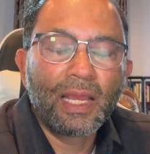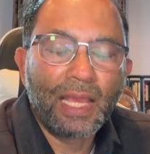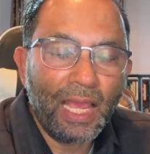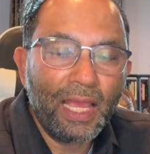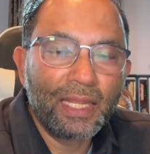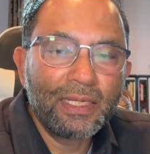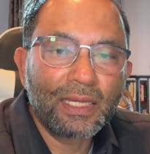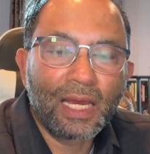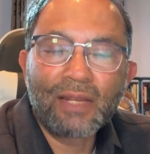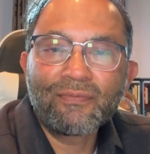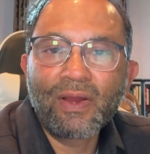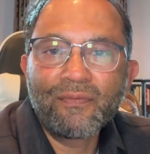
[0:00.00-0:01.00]
and
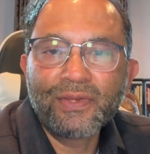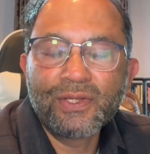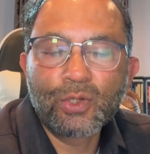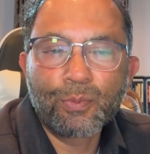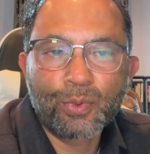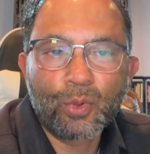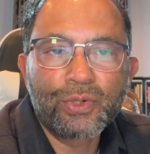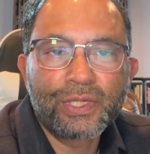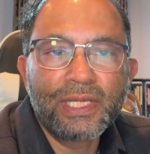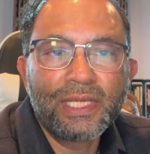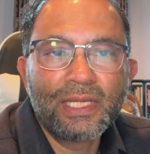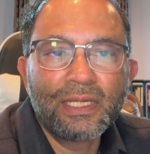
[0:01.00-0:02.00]

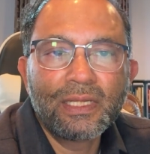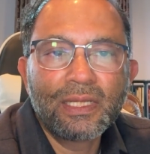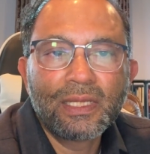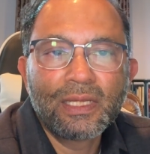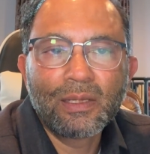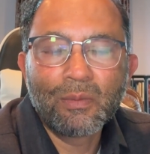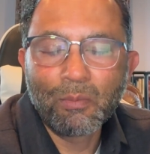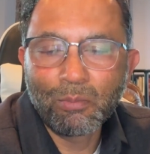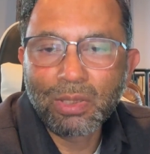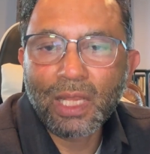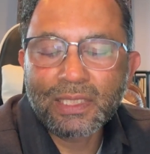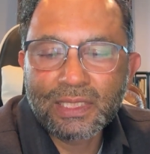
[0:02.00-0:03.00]
alpha-fetoprotein
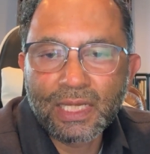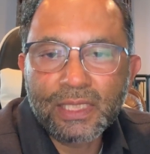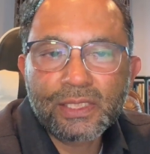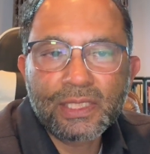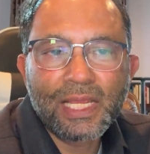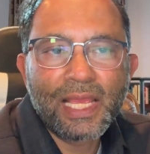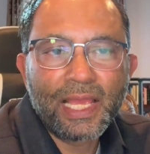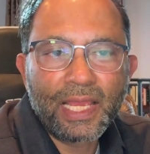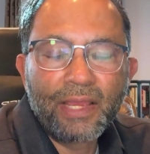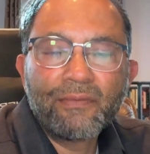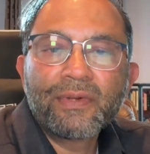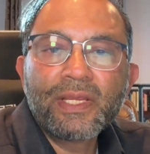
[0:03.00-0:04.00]
blood test
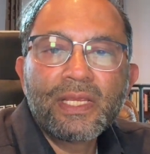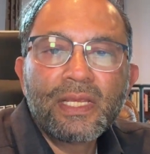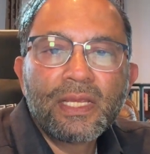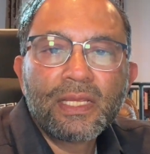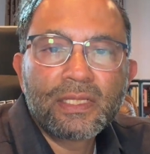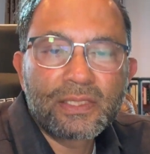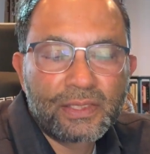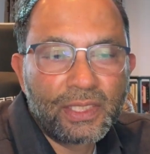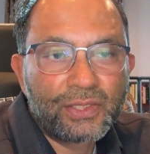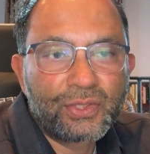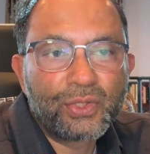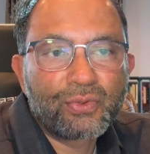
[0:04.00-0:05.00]
every
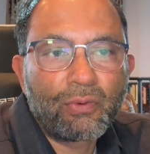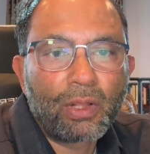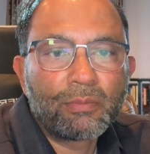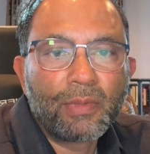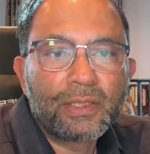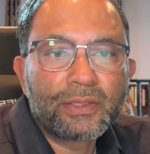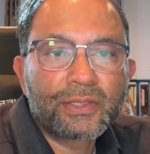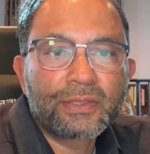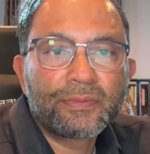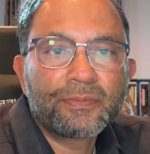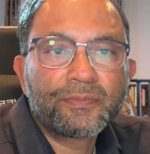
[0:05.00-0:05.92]
6 to 12 months.